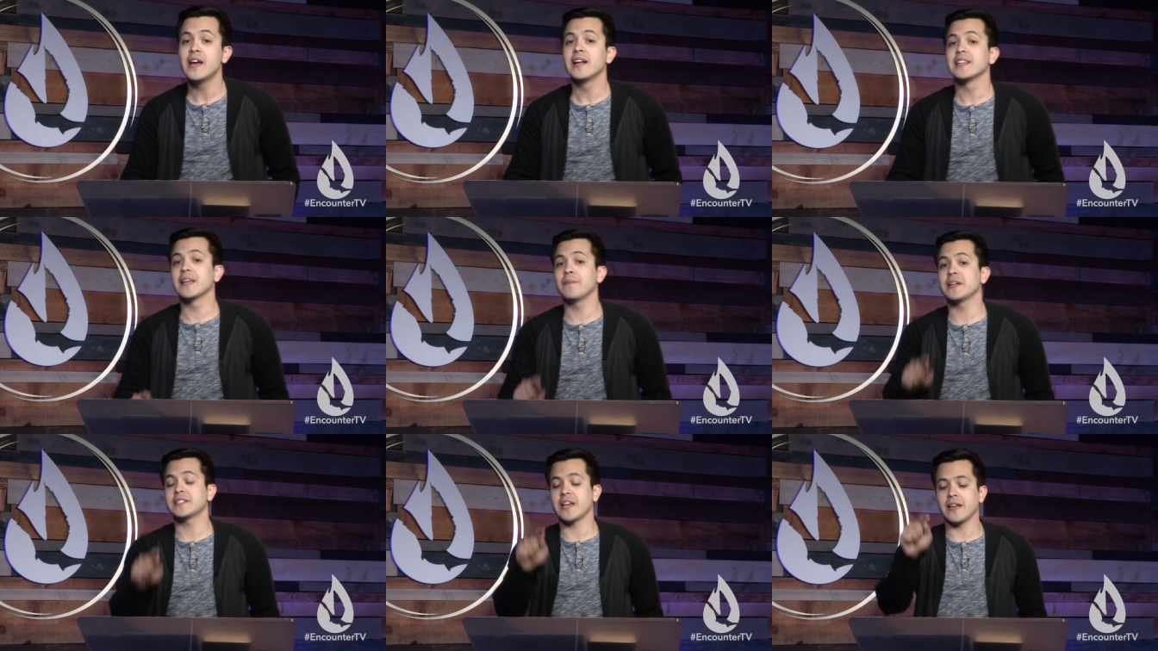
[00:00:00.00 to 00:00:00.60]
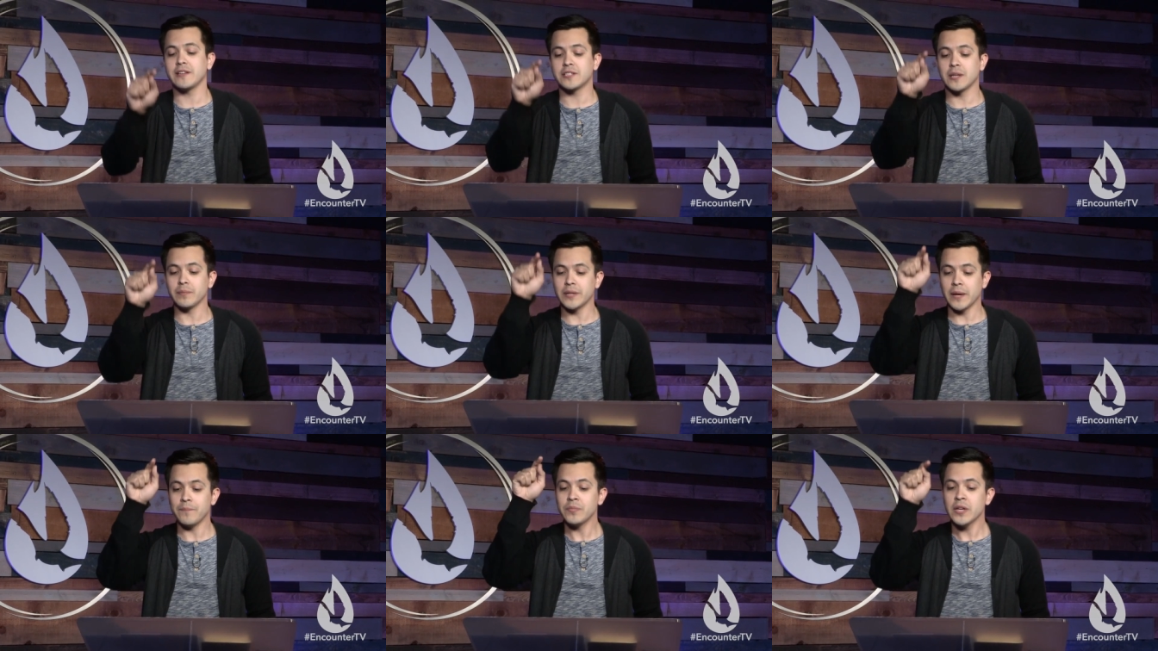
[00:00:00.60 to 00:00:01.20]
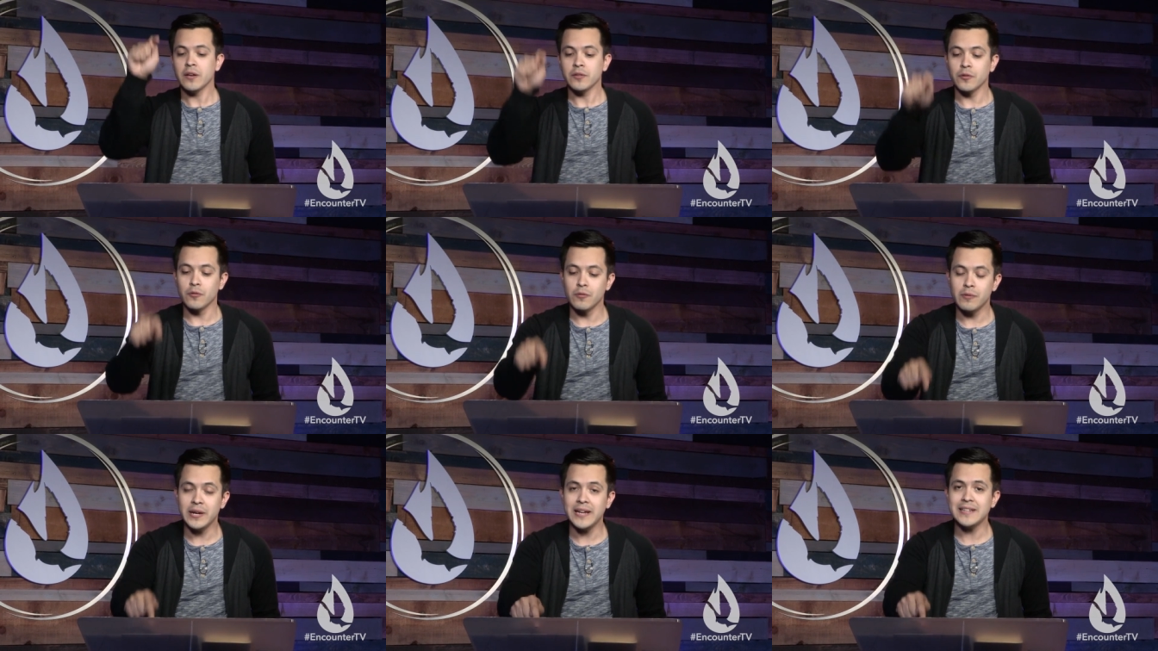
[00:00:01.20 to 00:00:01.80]
Let me tell you something. The
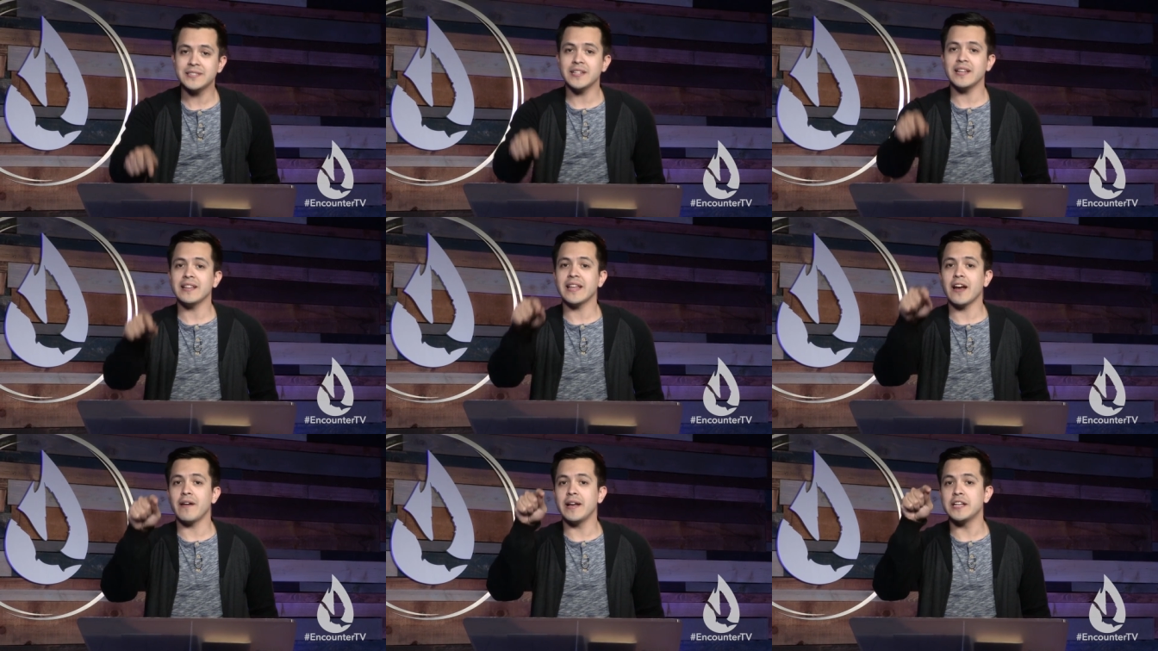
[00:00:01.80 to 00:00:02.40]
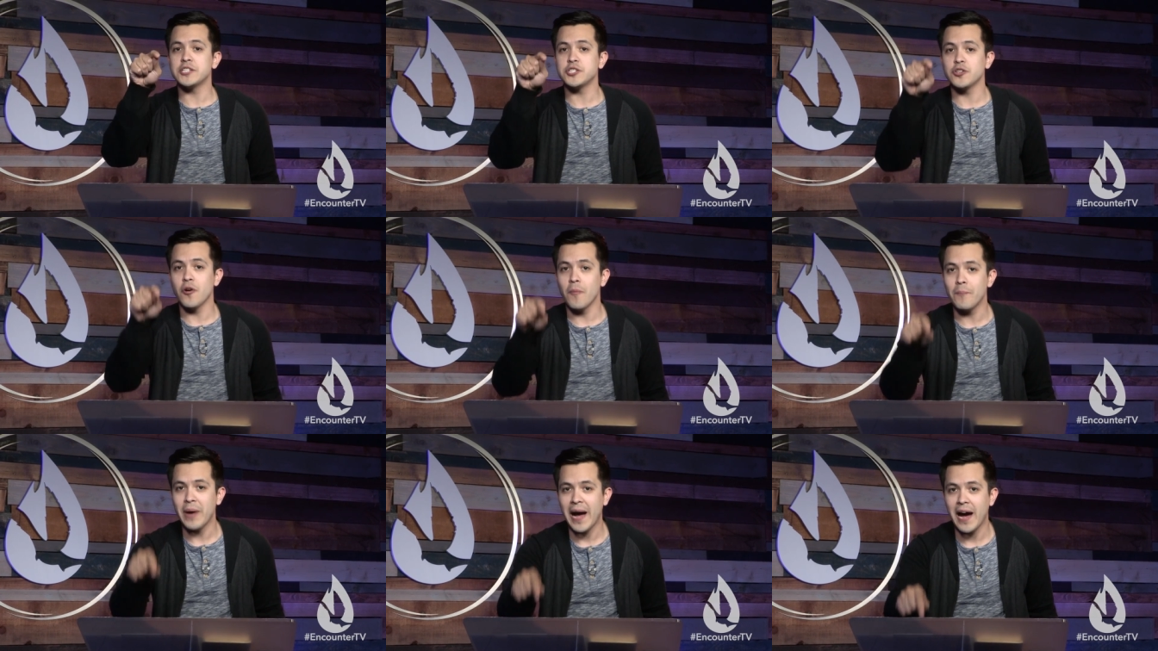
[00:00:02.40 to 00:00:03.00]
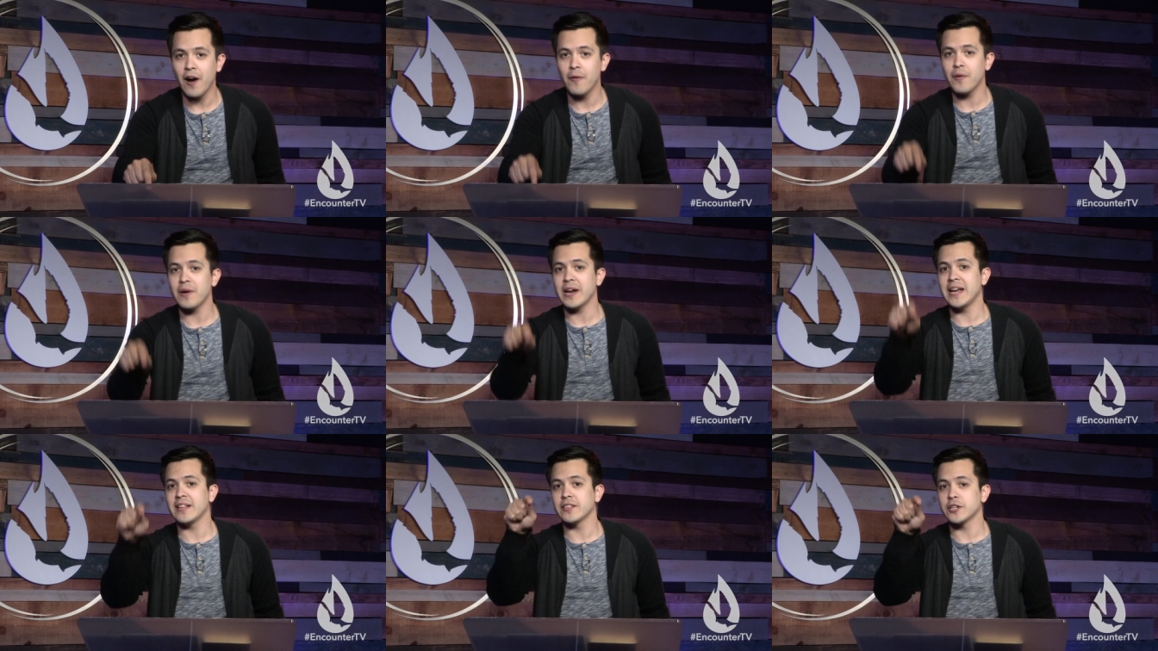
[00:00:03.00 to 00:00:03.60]
reason there is no power
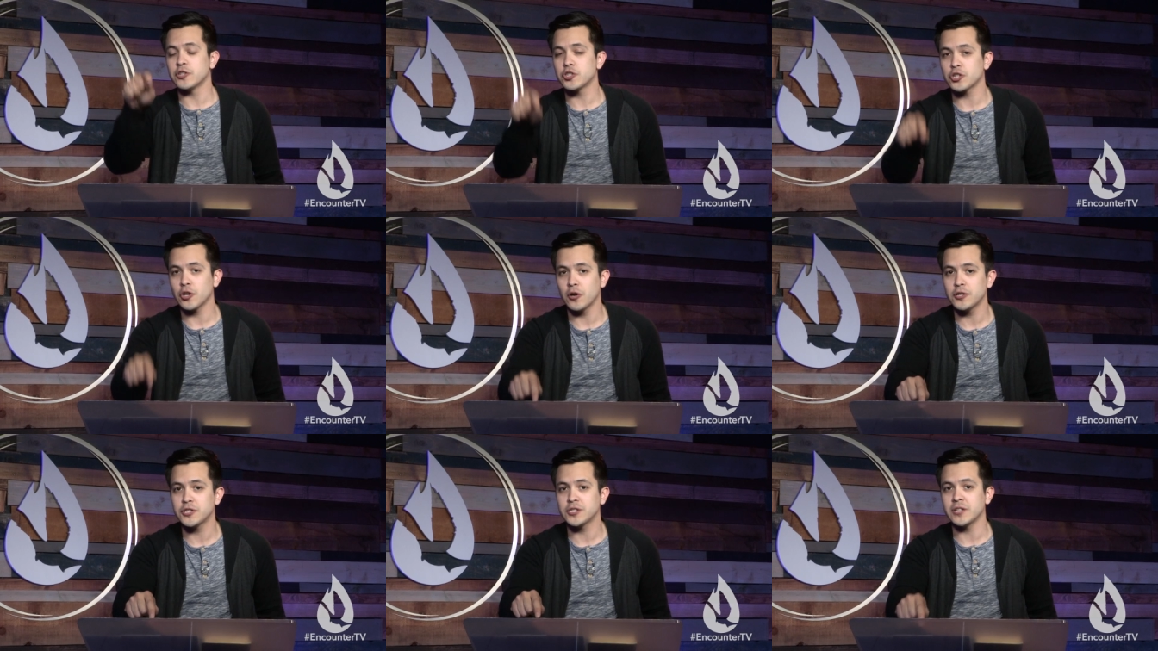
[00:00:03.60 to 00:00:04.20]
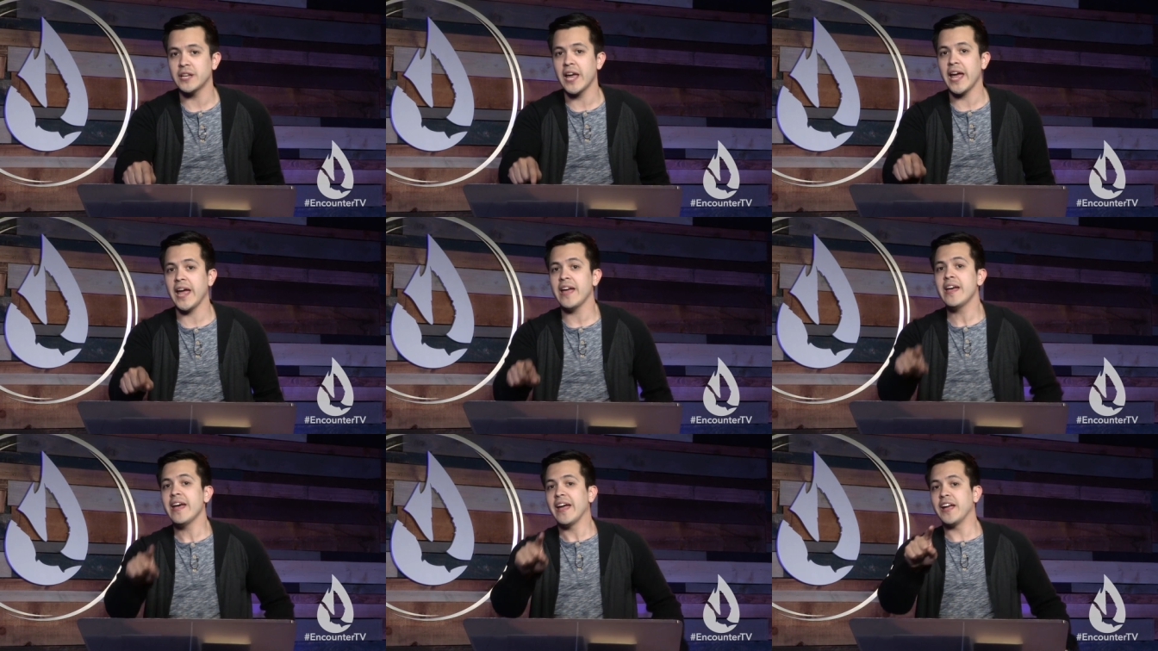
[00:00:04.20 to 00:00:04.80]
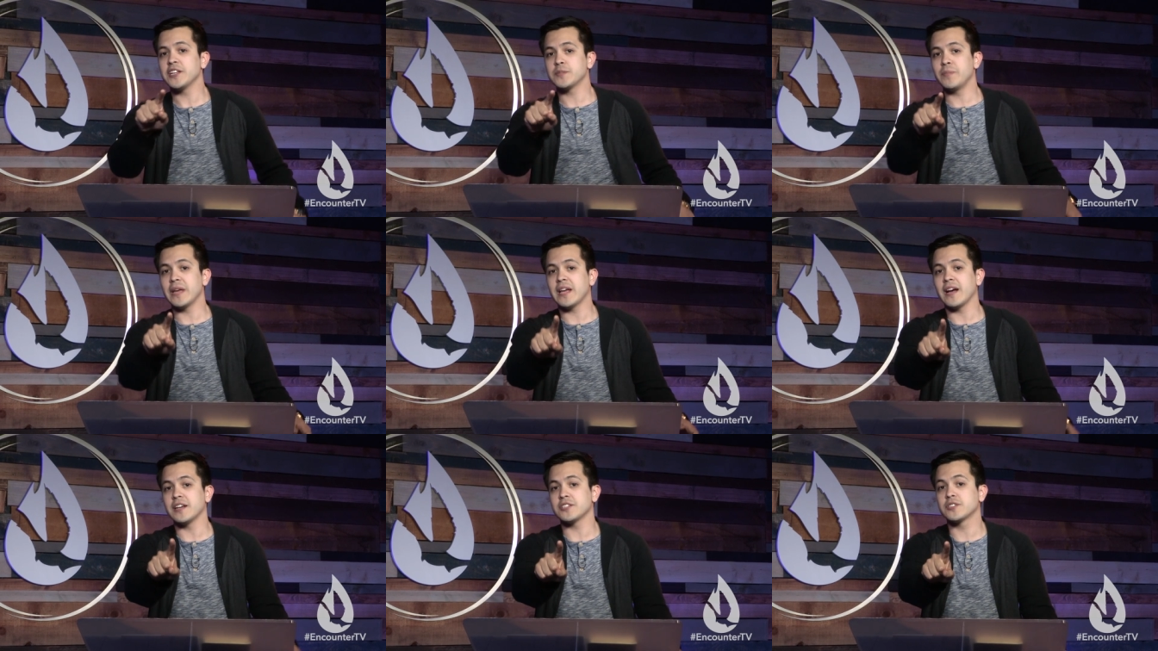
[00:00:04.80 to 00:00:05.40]
in the church today is
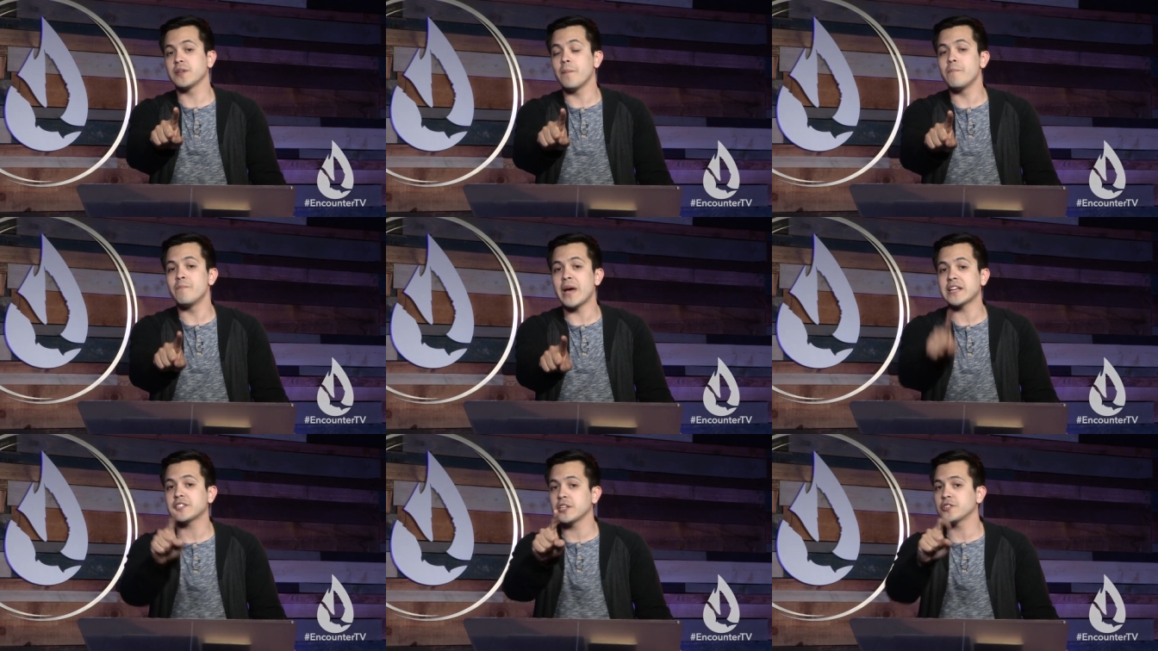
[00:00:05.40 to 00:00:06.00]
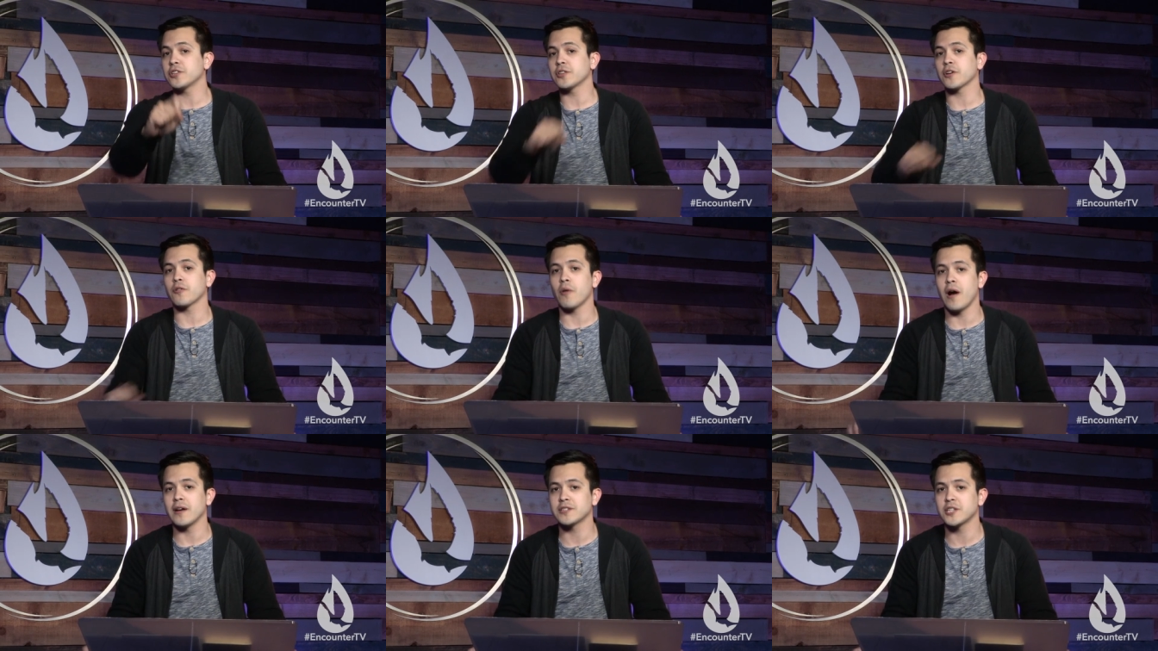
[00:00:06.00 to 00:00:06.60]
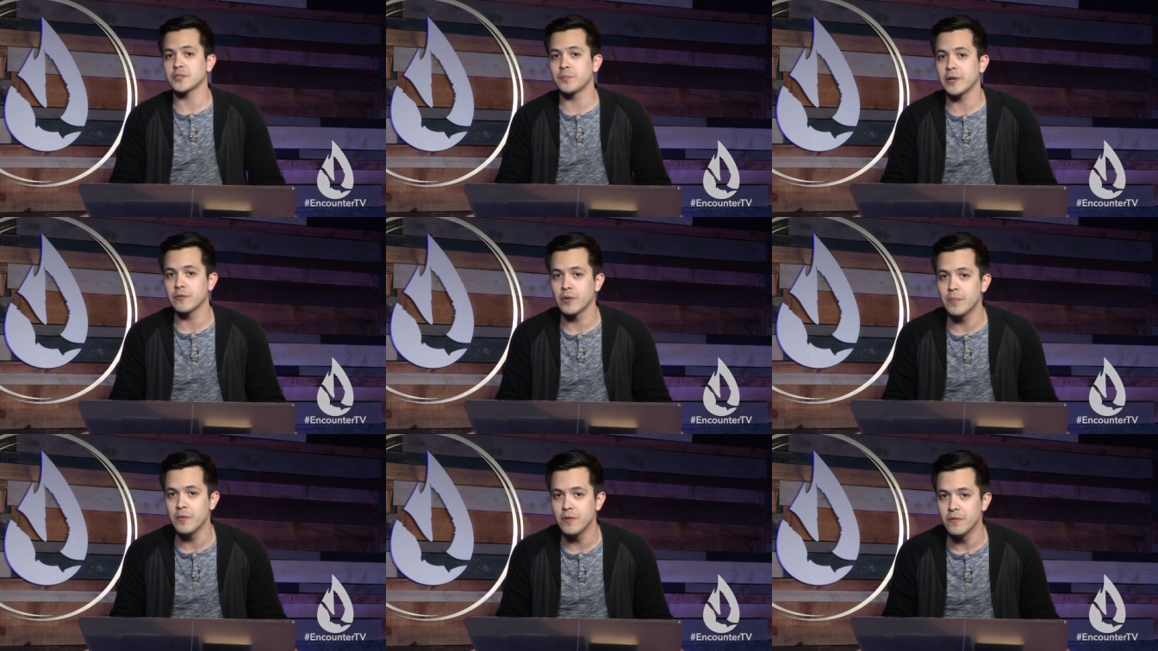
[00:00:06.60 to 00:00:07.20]
because the message of the cross has been
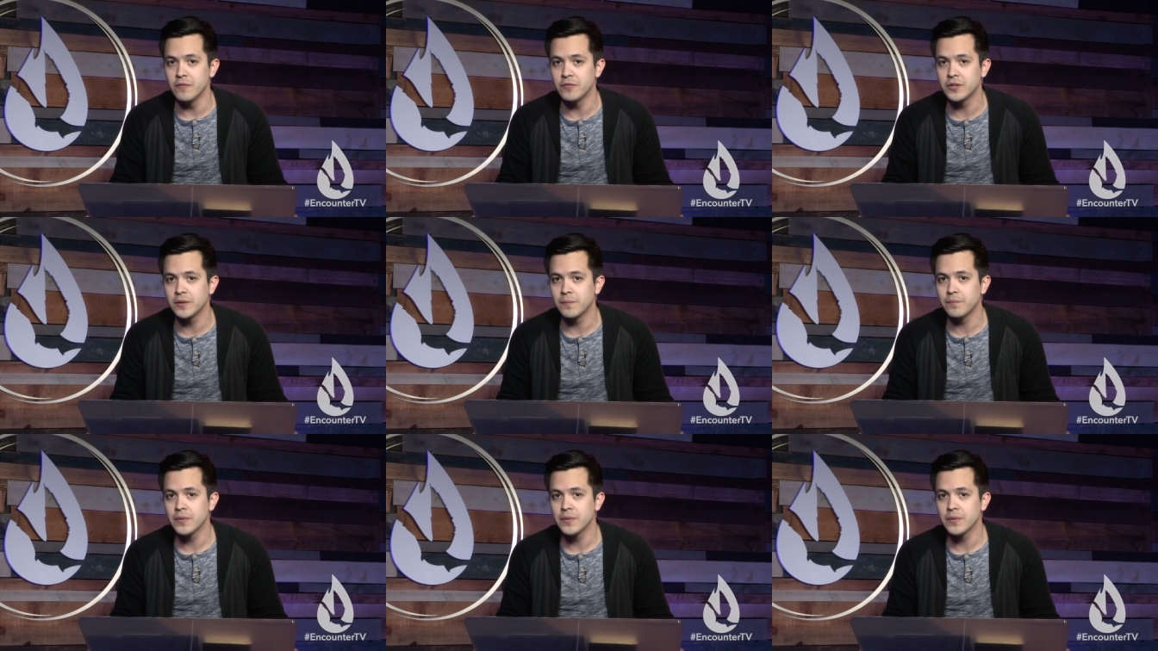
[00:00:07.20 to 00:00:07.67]
removed.